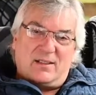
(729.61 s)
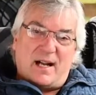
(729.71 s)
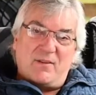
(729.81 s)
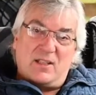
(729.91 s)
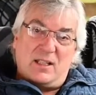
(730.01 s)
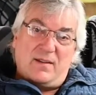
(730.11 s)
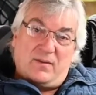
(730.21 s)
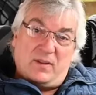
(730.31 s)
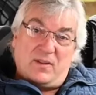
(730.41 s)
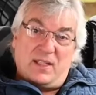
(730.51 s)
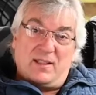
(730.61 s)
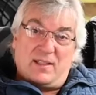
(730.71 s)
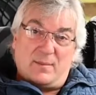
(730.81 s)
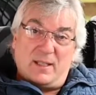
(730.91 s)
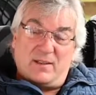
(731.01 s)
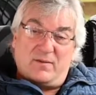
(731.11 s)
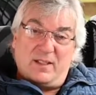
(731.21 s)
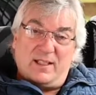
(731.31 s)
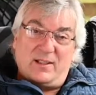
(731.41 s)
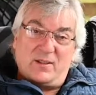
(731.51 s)
obviously, if you've seen some of the other
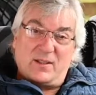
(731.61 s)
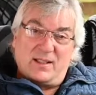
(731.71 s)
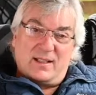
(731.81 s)
videos,